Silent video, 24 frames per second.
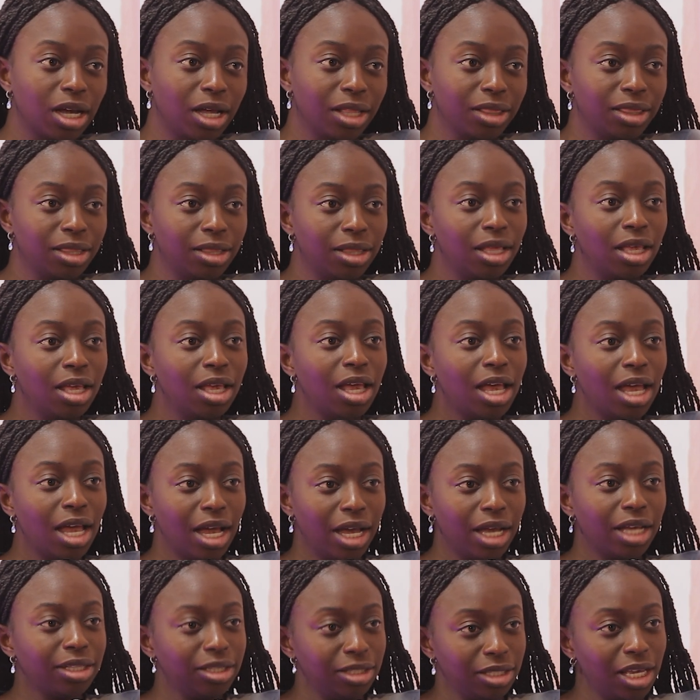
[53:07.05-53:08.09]

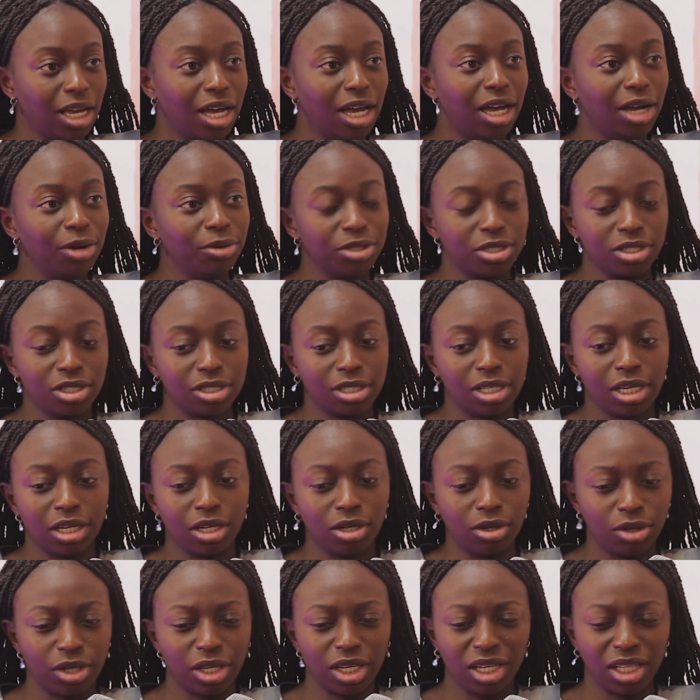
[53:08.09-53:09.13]
Ooh. Yeah, I was just like,
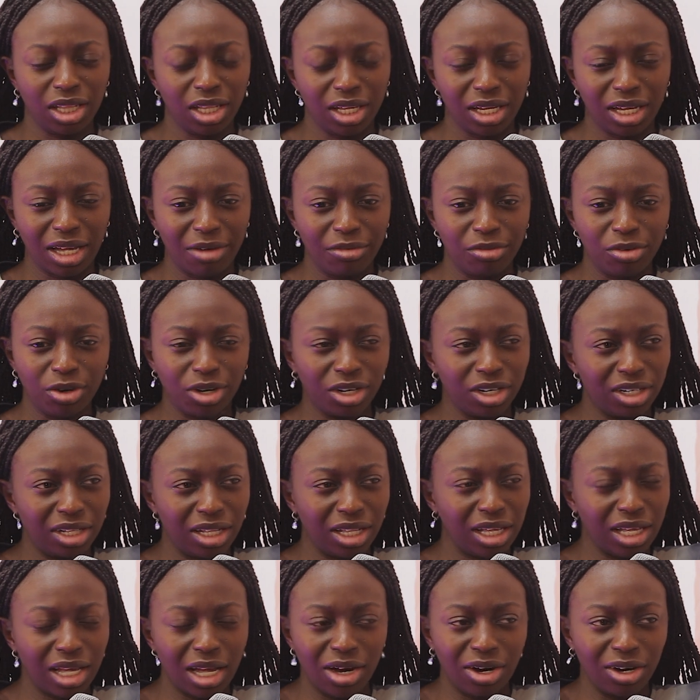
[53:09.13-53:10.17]
okay, like, I've already
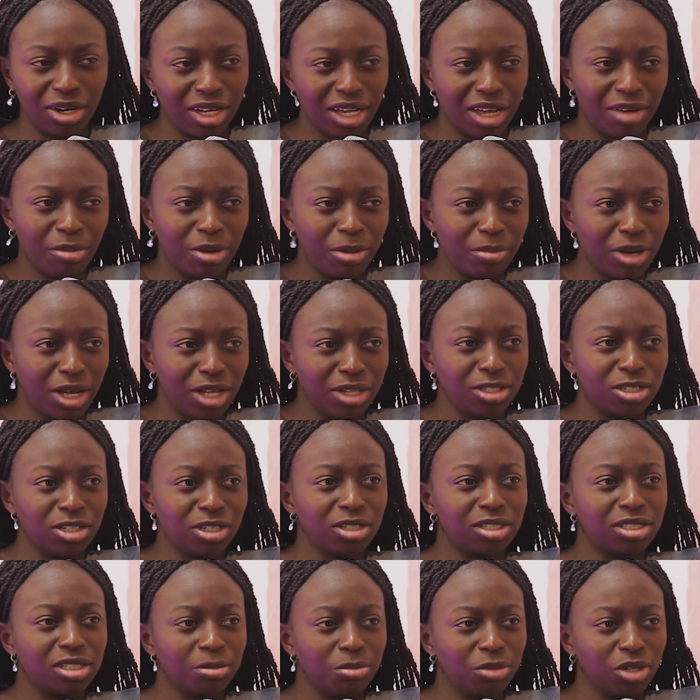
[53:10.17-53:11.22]
already have my
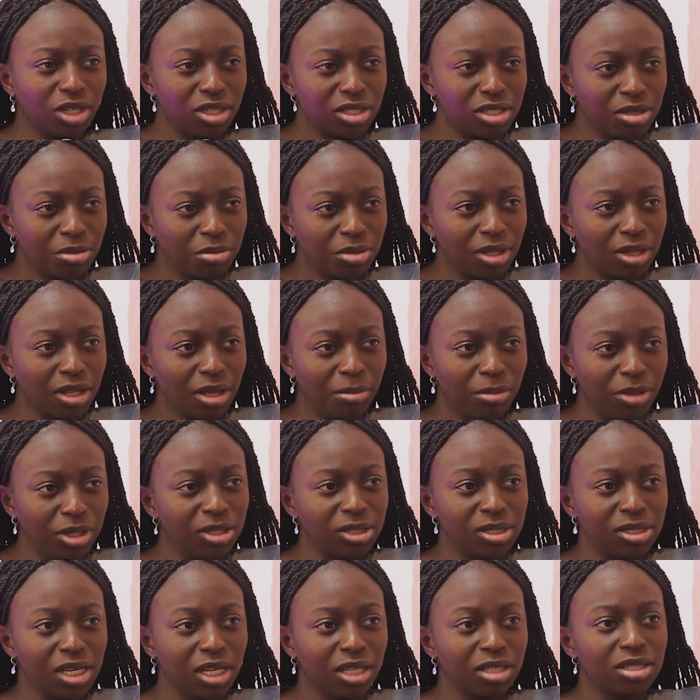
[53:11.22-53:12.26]
bachelor's. Let me get something that makes
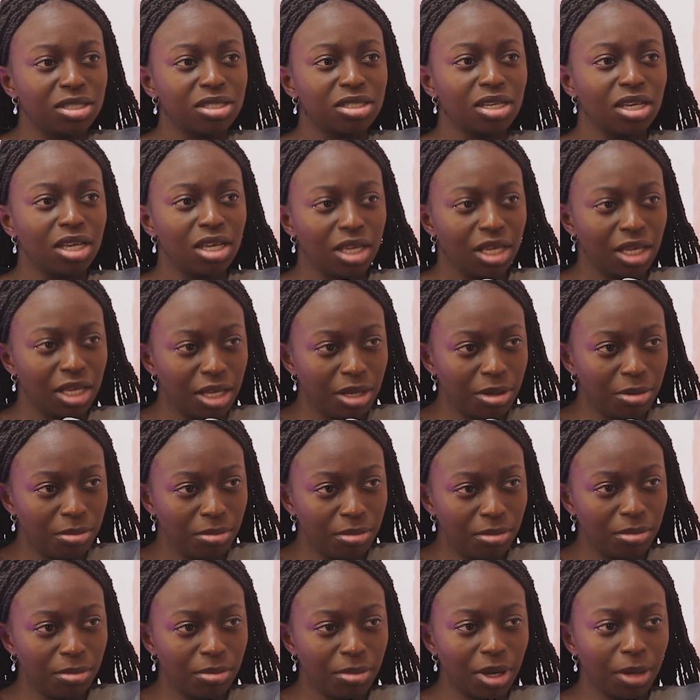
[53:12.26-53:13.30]
sense. Yeah. In
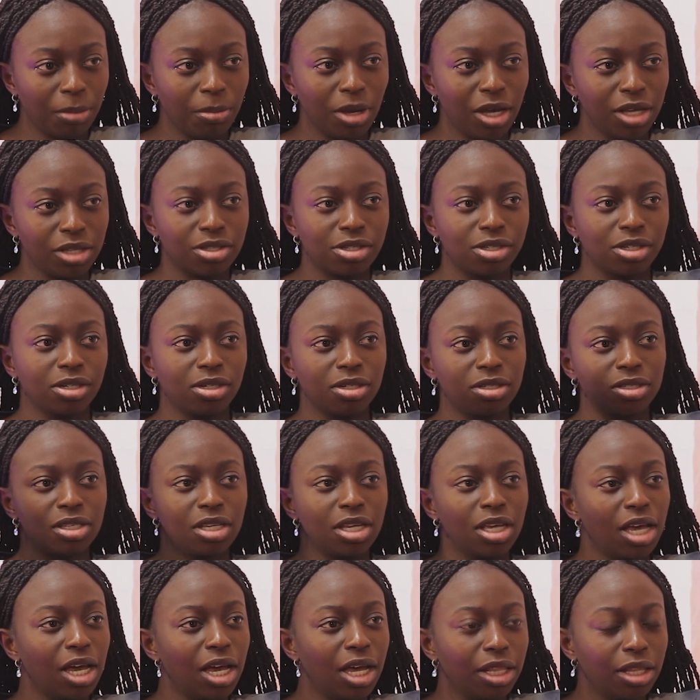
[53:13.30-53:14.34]
my master's,
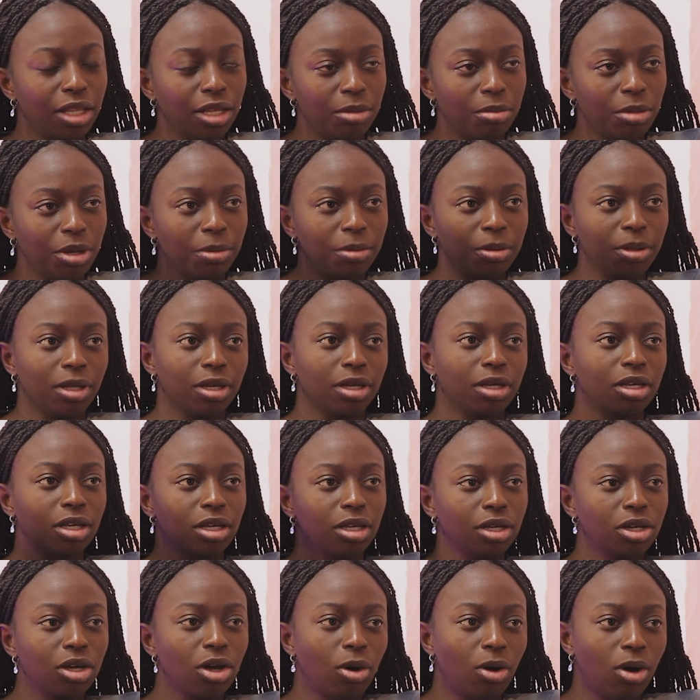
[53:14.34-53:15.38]
and then maybe like
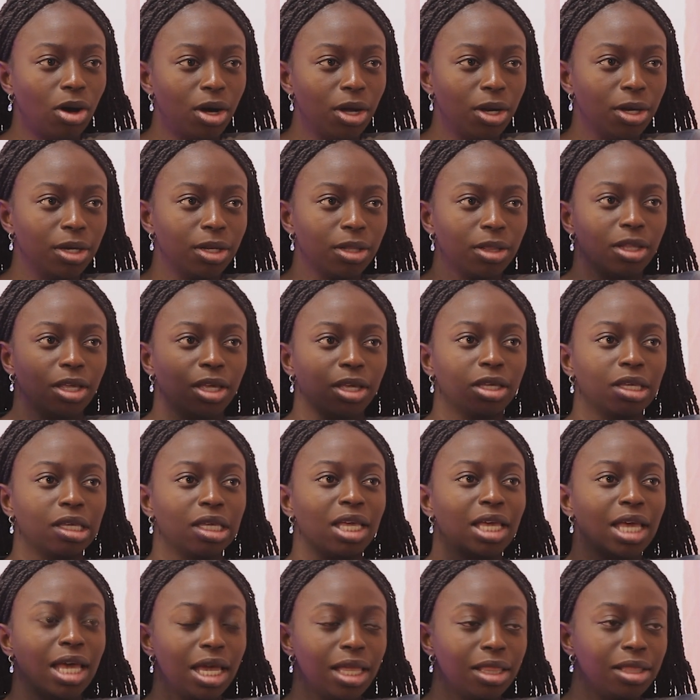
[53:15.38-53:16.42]
go on and like
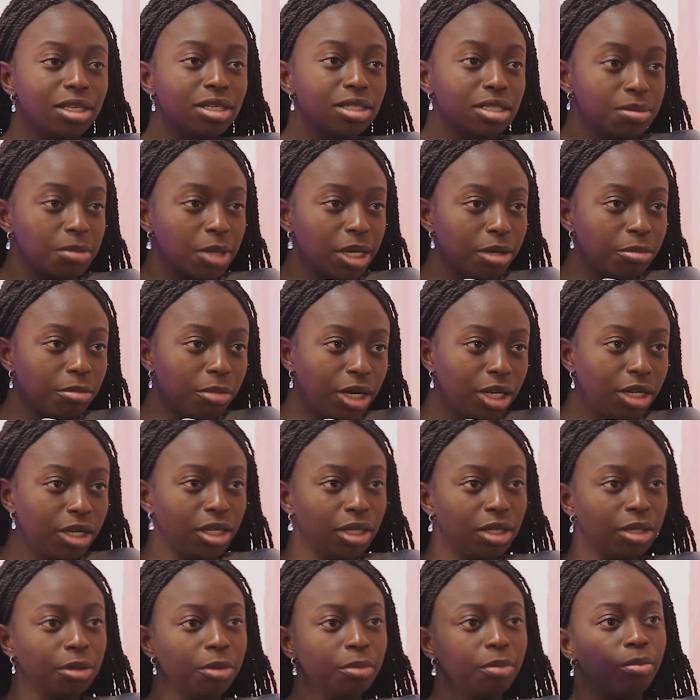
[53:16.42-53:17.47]
at least make
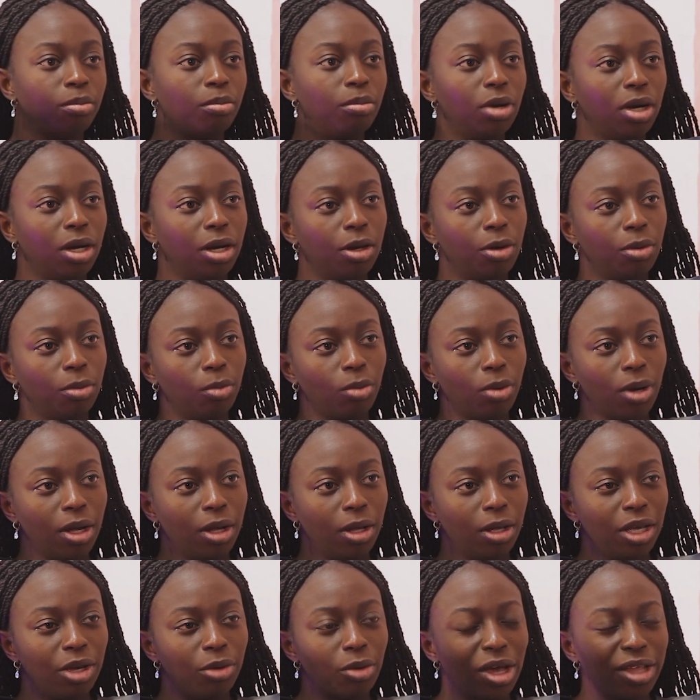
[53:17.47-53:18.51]
money. But well,
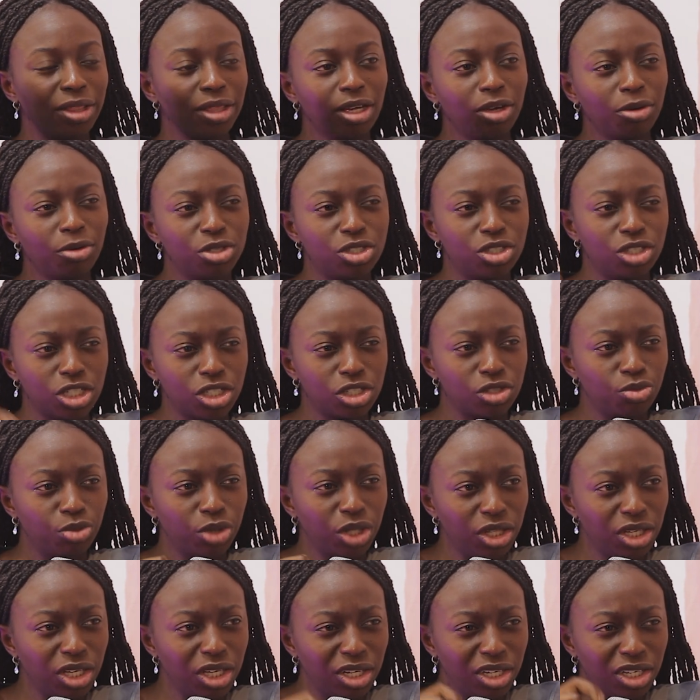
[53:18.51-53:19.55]
it, I think it was just
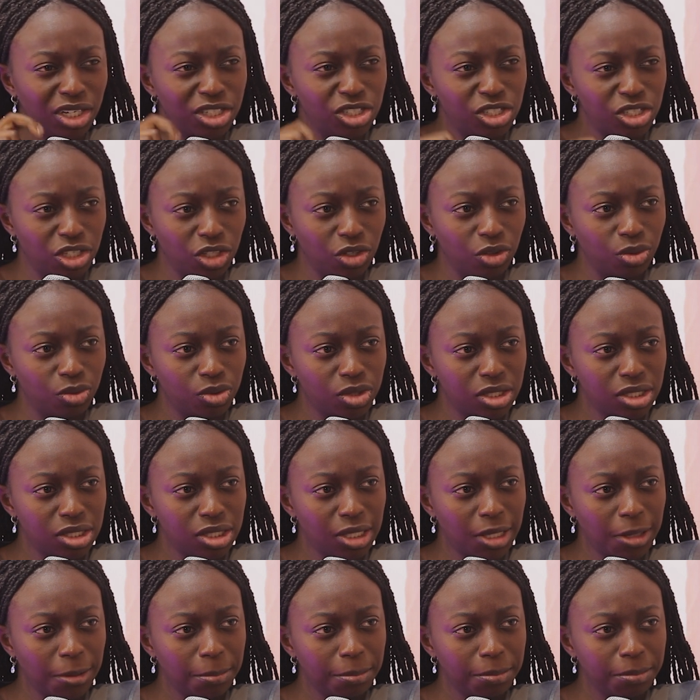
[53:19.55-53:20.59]
really an excuse
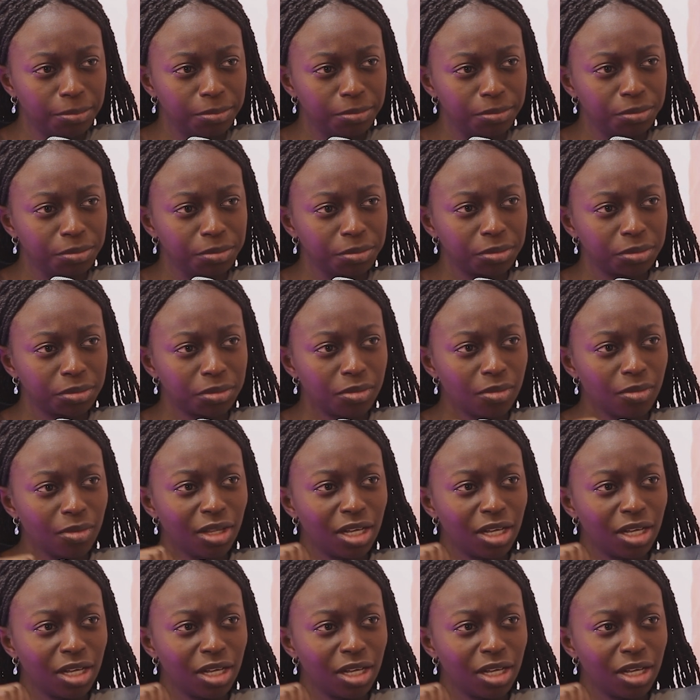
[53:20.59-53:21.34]
mm.